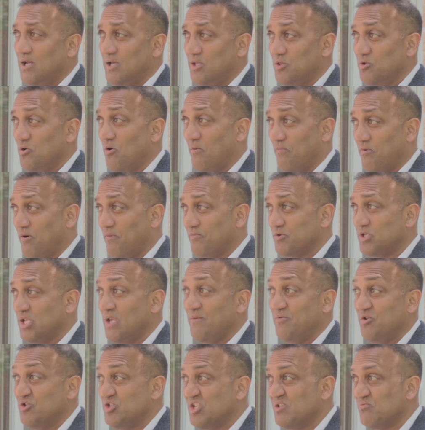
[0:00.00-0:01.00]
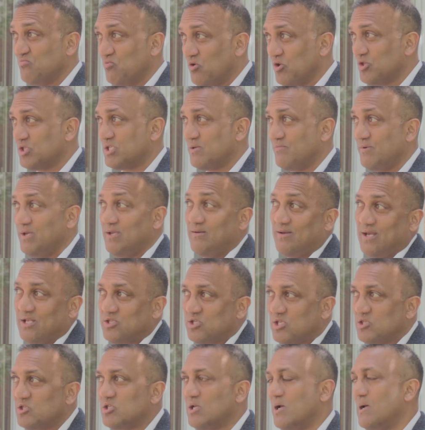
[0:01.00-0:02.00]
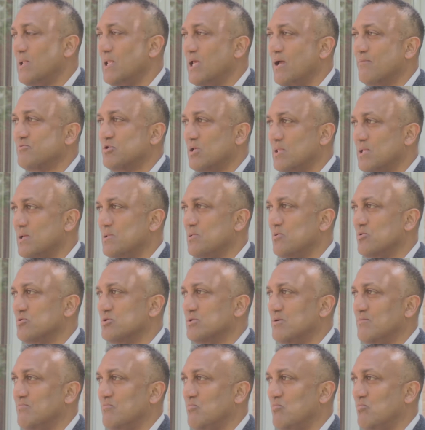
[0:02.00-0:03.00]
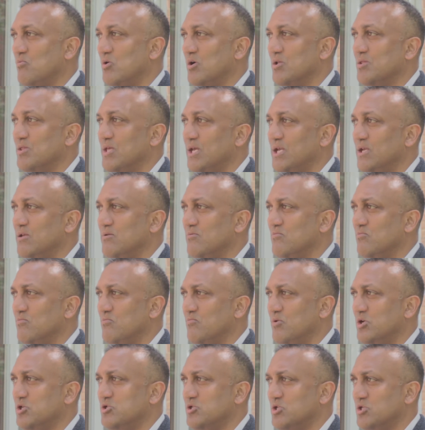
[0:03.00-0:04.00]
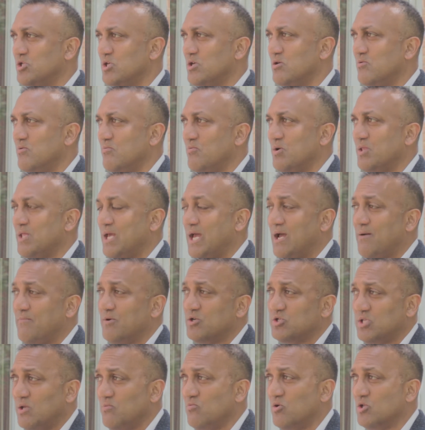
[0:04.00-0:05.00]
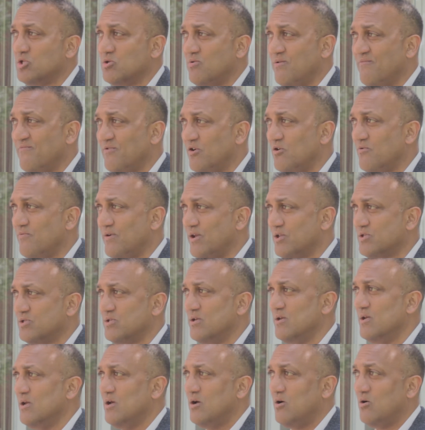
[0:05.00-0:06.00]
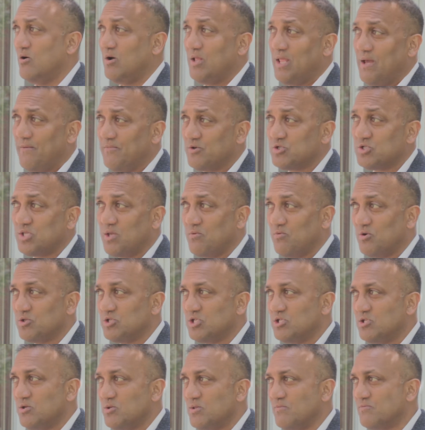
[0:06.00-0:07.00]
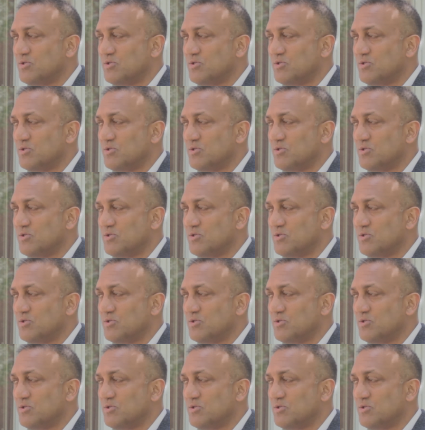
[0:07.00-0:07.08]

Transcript: in your property if you didn't want to be. It's entirely up to landlords what they wish to do and whether how much they want to involve us and how much they want to do